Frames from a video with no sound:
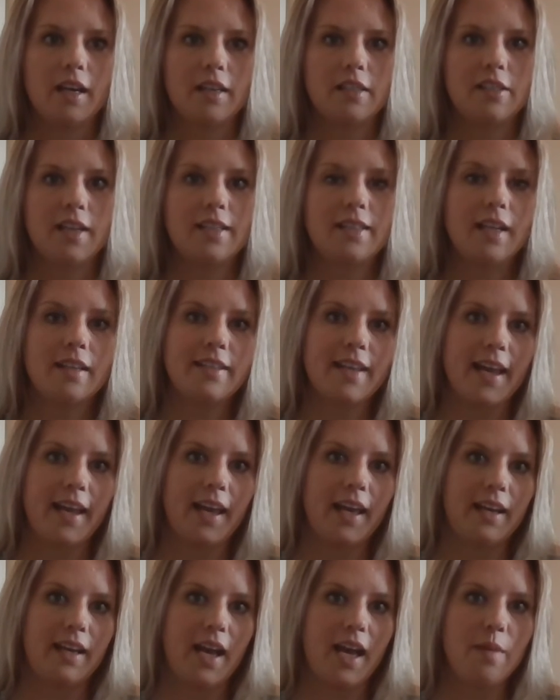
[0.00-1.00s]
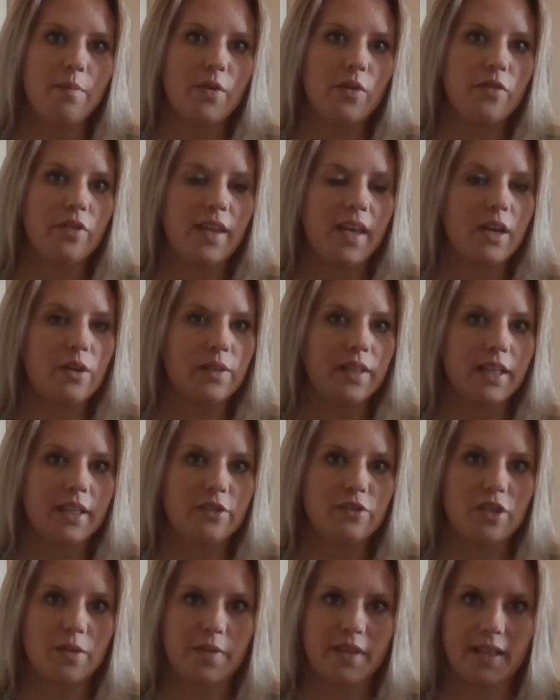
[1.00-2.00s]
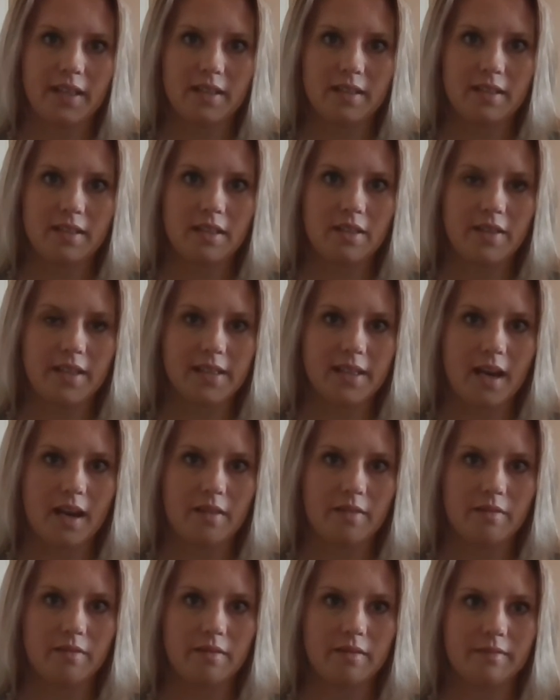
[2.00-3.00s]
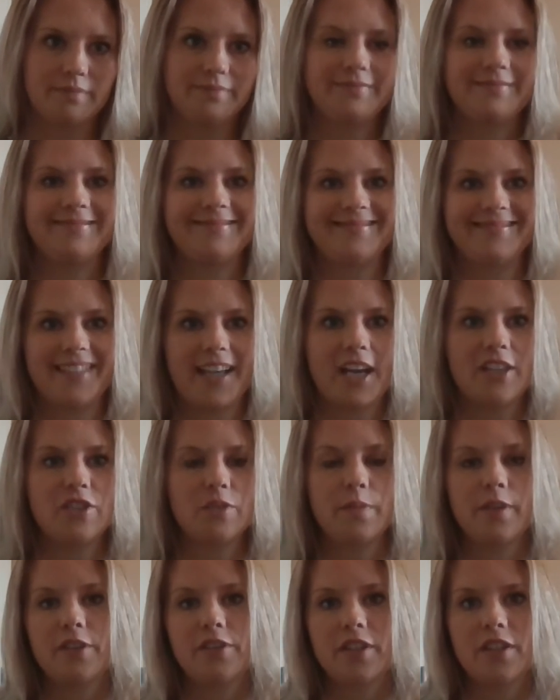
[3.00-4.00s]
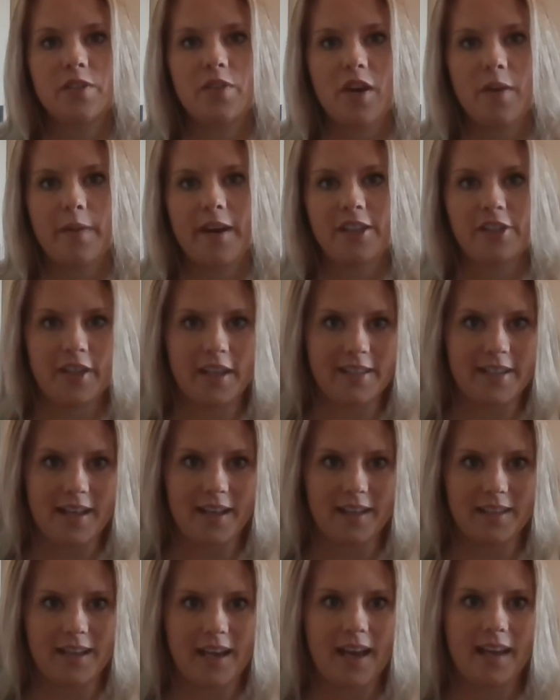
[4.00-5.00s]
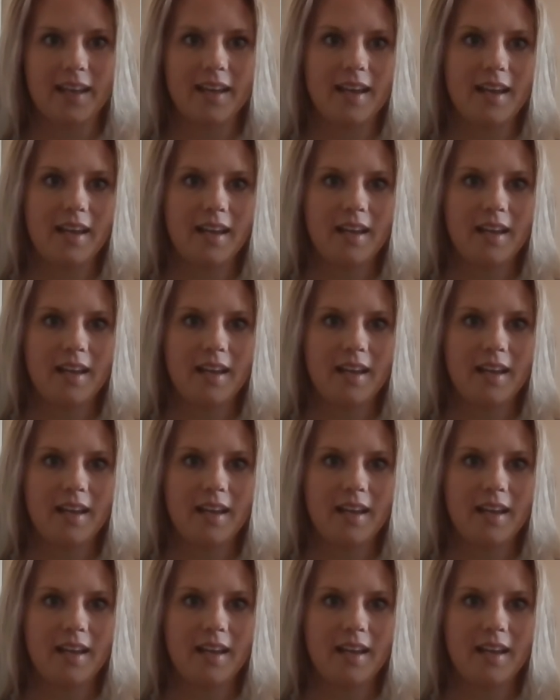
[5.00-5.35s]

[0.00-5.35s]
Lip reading: Chantal Danga and I both equally contributed to this contributions are by Chantal and I.